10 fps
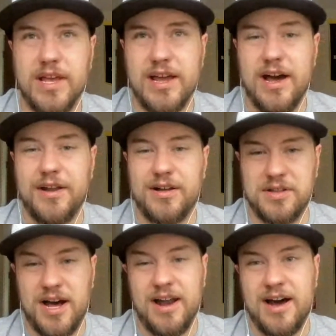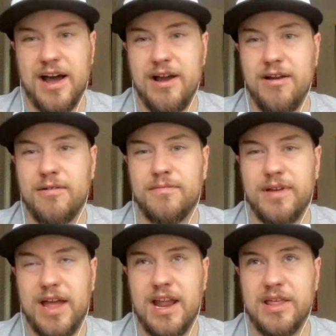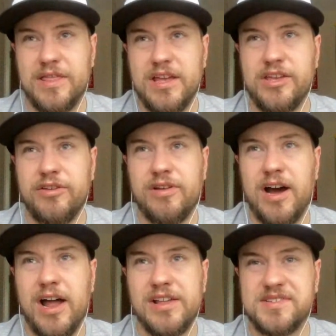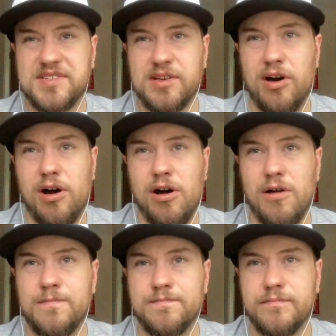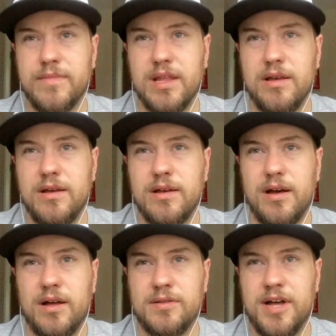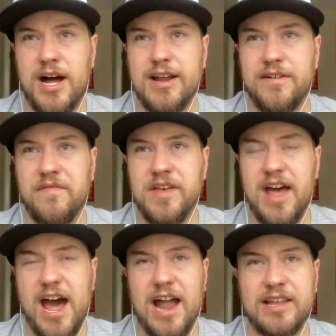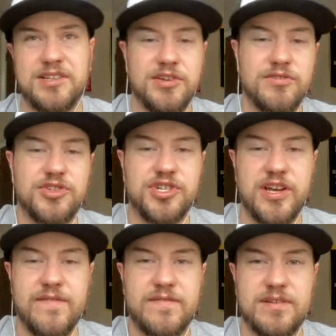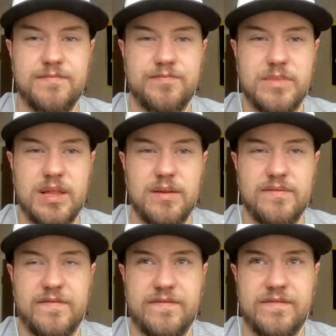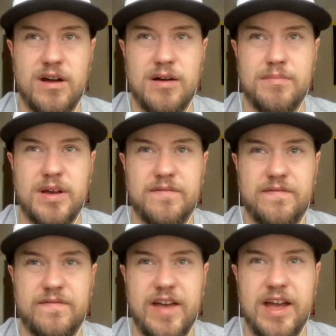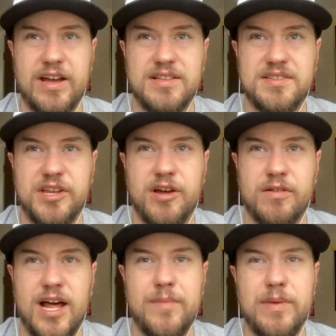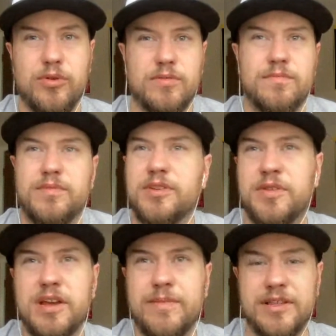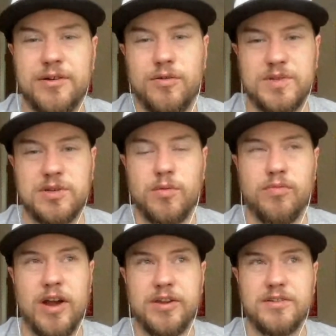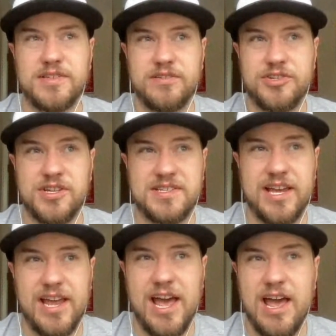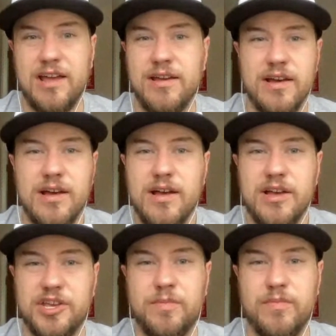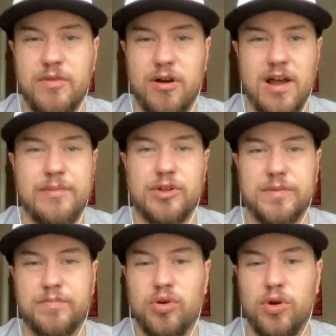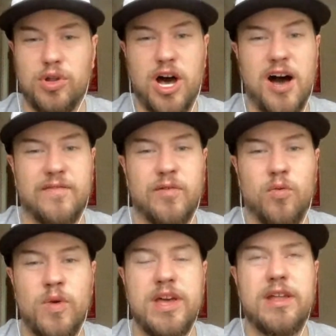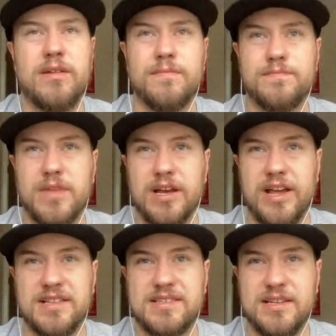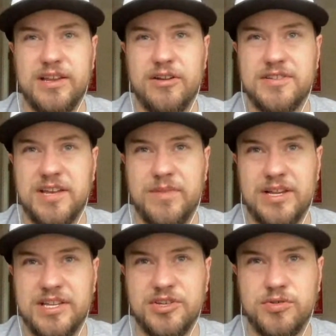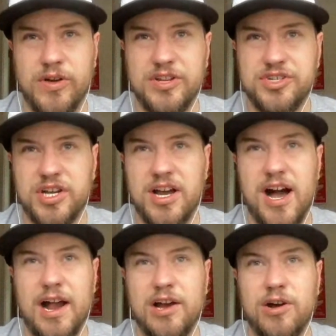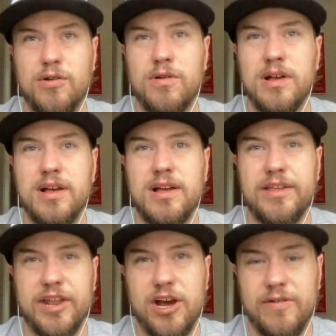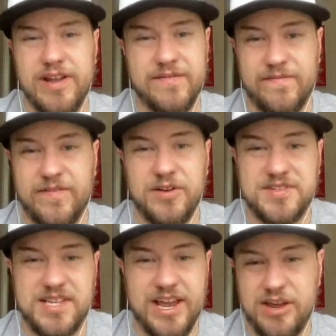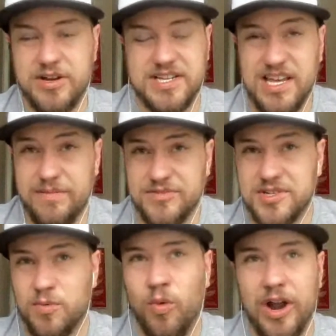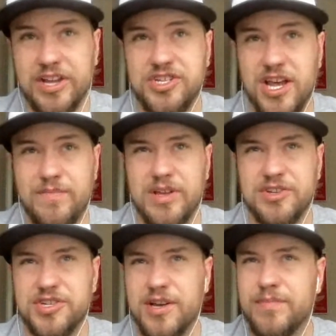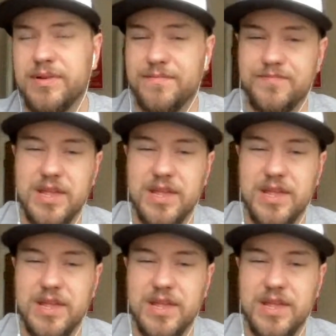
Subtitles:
They got a lot higher. And I think you kind of saw a lot of the attitude shift from fans. You know, a lot of people, you think about the old school Predators, and it's just like, hey, you are able to pull off a win against a team like Detroit, Chicago, you know, and it feels like your team just won a championship.